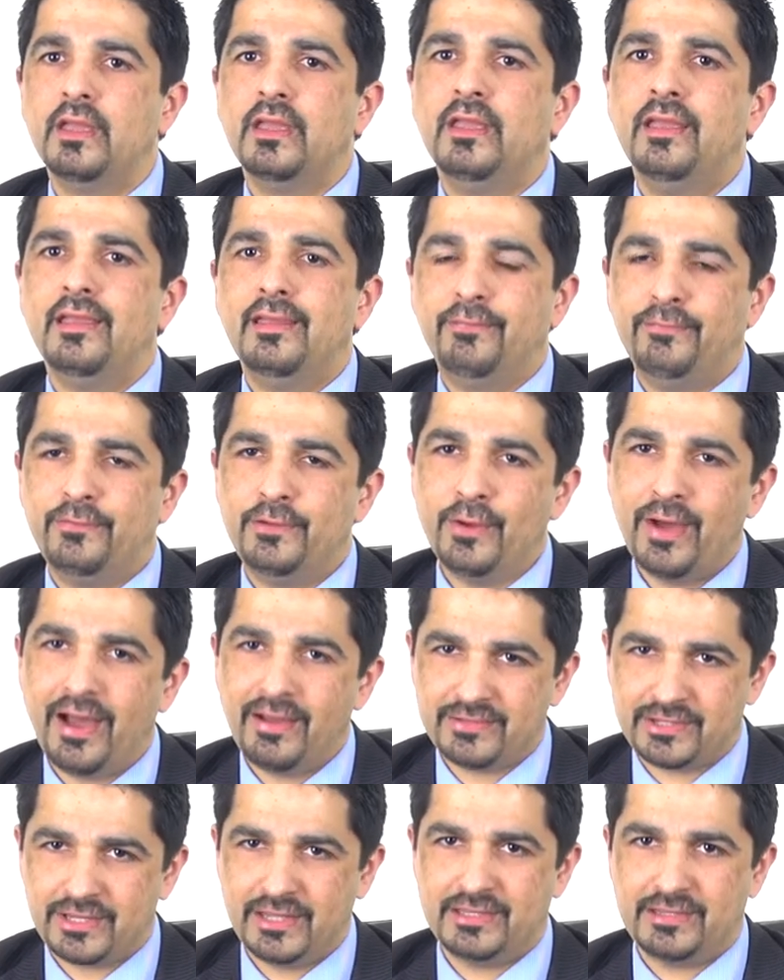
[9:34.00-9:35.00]
if you
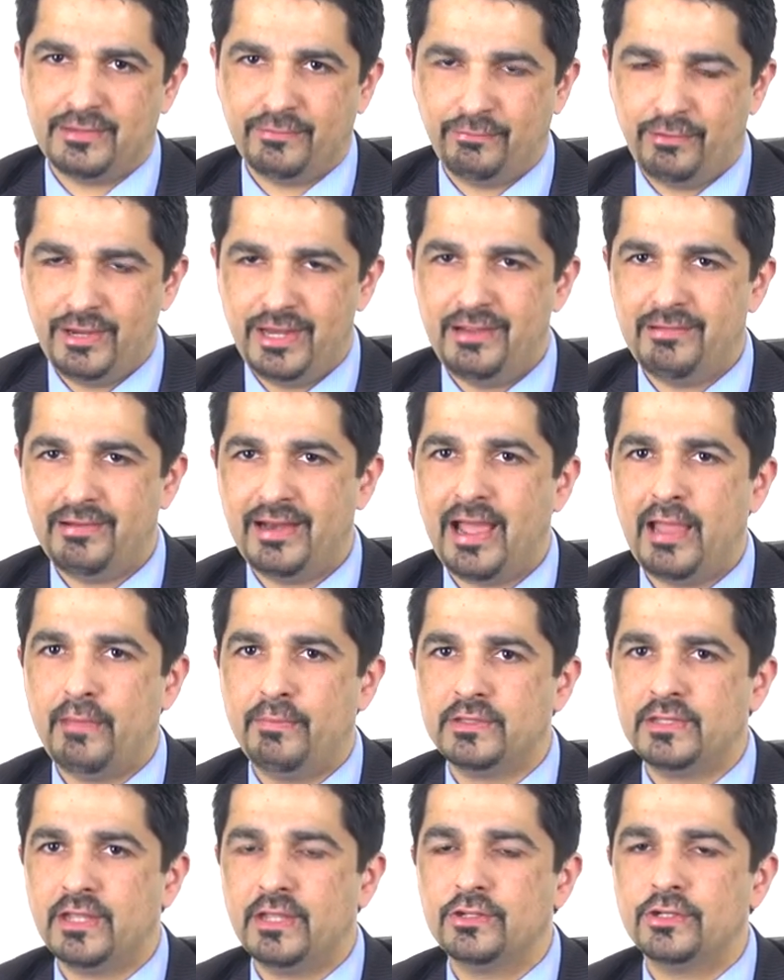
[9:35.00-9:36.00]
have schizophrenia and
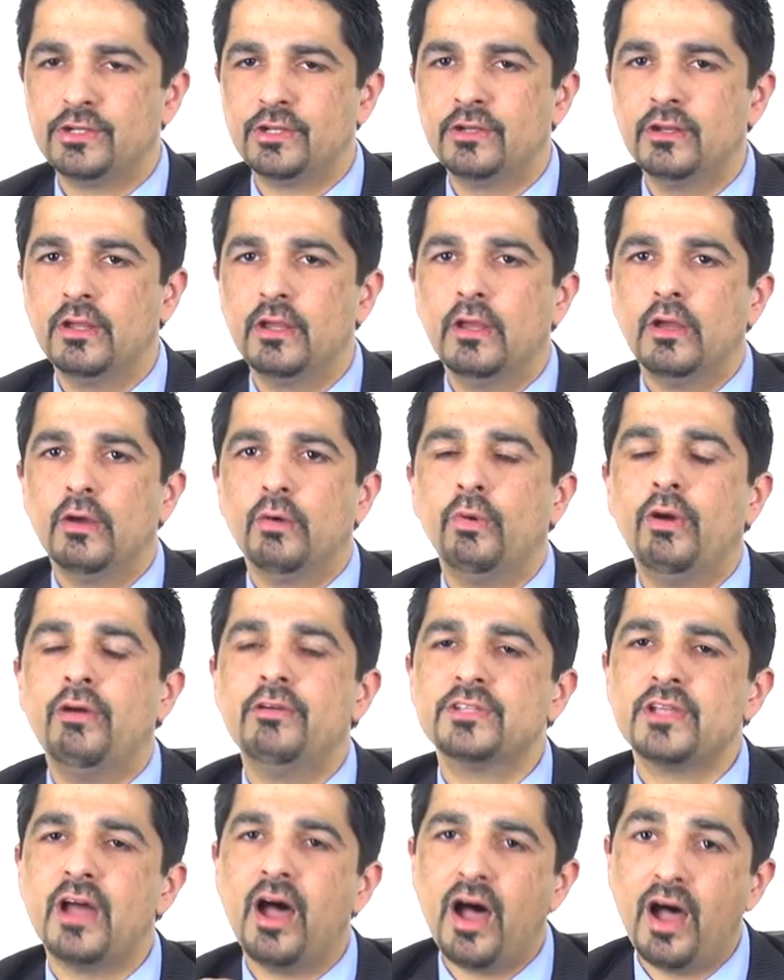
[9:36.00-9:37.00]
hypertension,
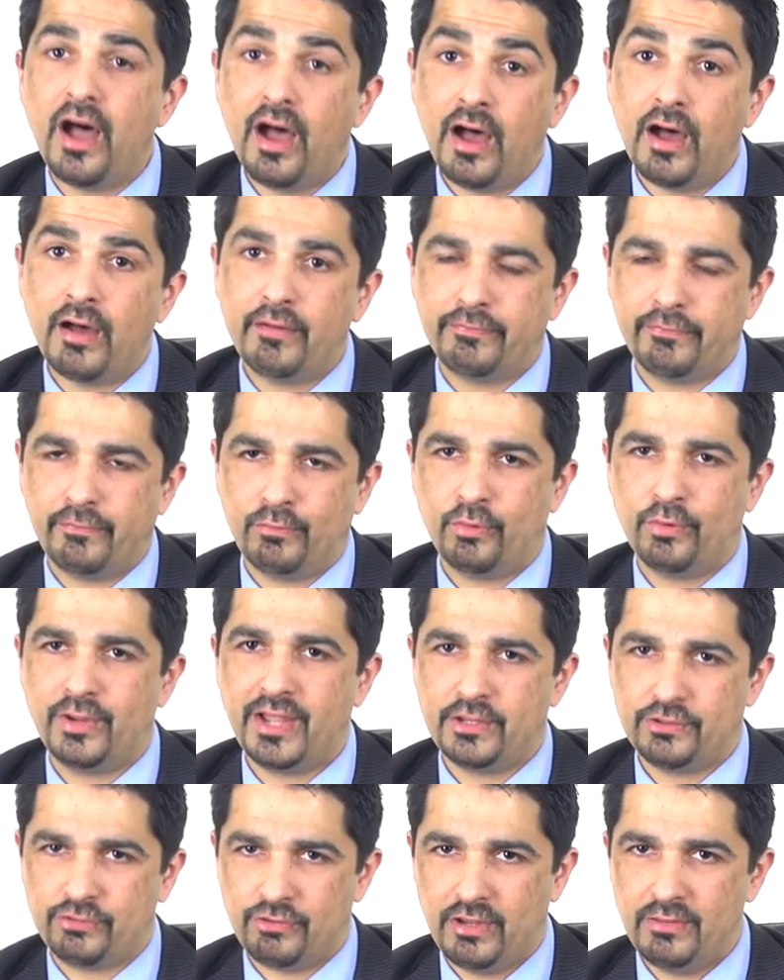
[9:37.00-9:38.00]
whereas a half will
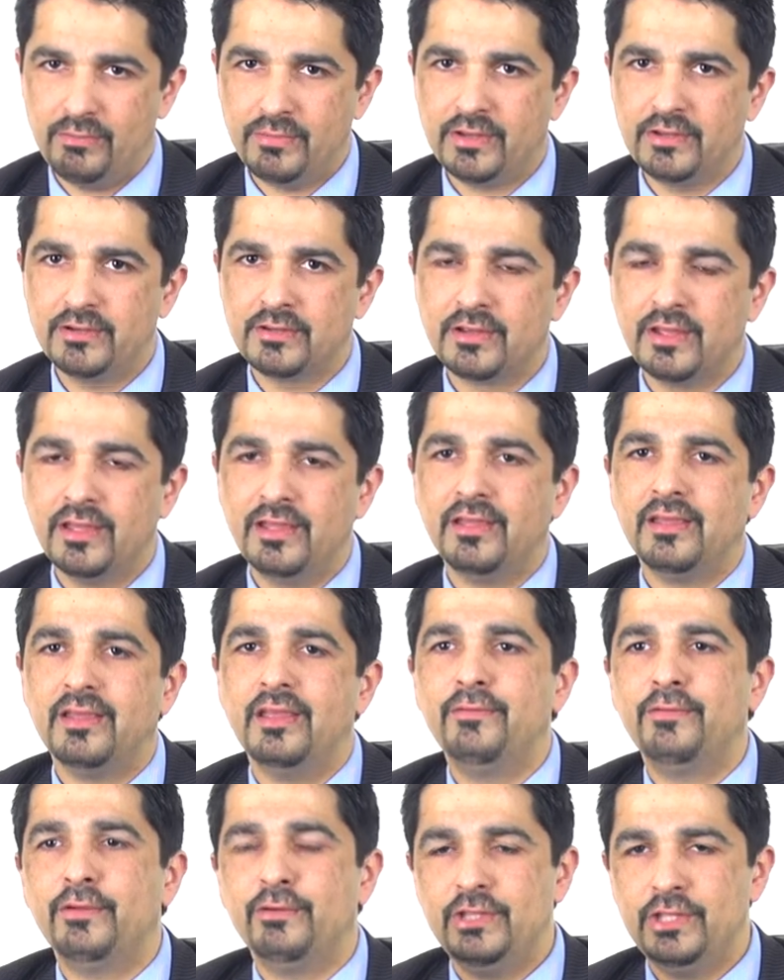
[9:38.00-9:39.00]
get treatment
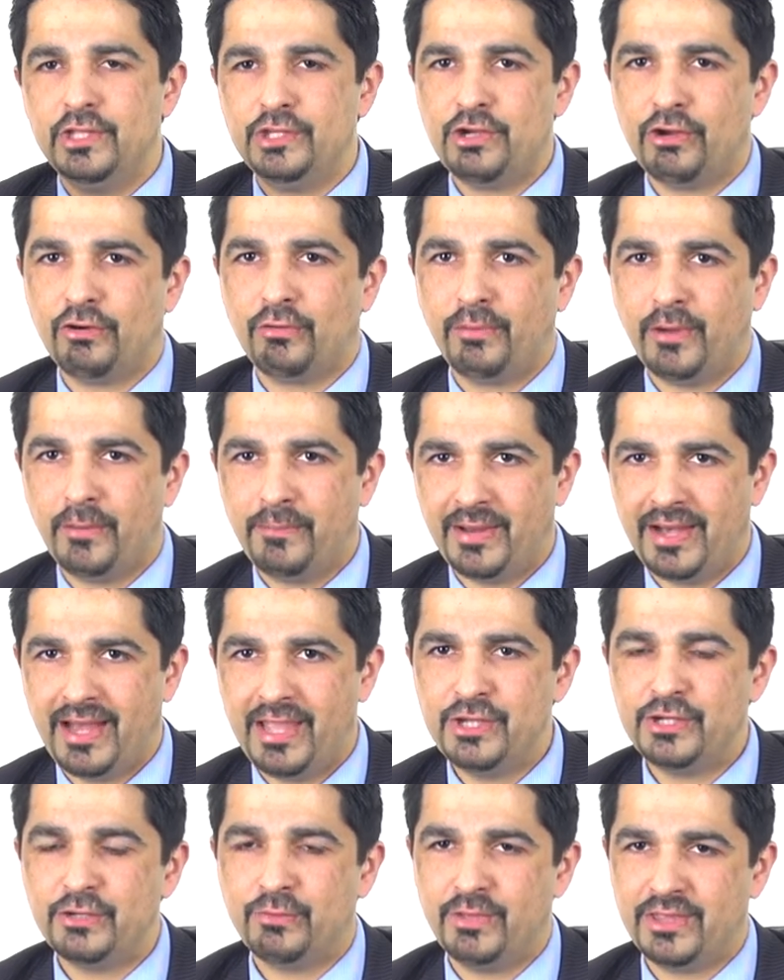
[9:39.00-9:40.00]
if you're in the general
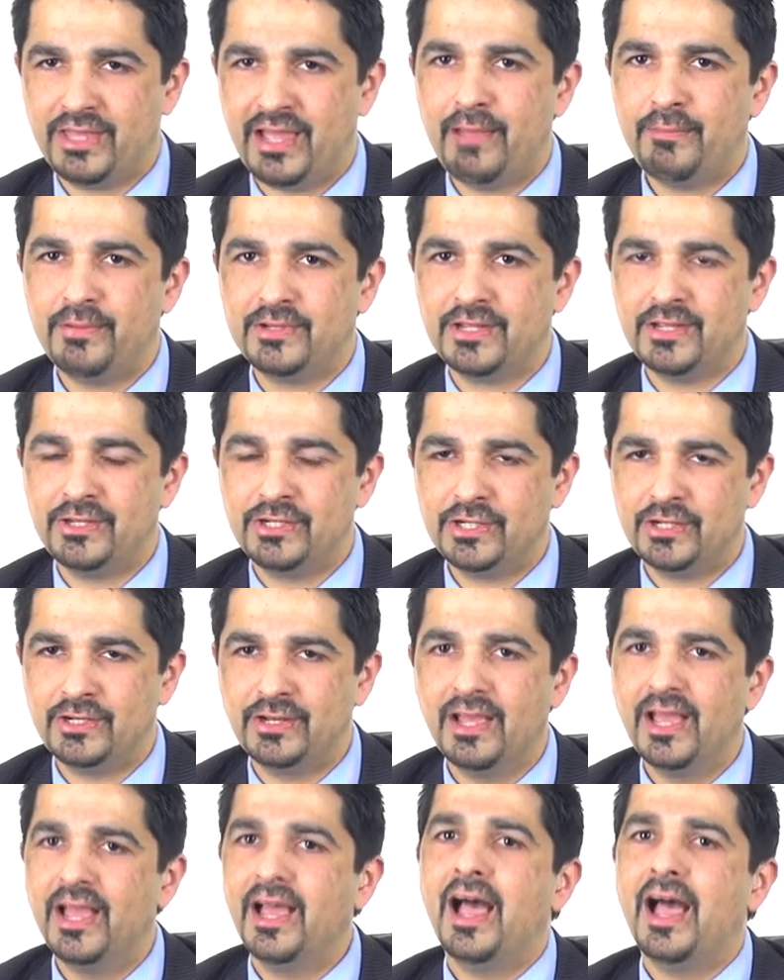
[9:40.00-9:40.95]
population with hypertension.